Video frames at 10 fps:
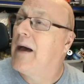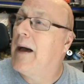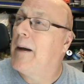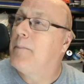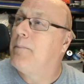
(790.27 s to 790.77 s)

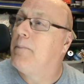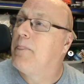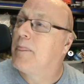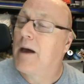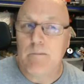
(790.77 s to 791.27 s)
Um,
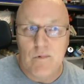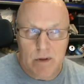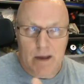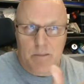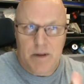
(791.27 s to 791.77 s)
I'm
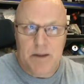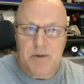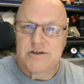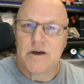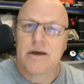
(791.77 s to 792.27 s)
looking up here
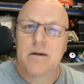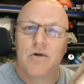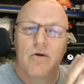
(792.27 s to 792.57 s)
because I can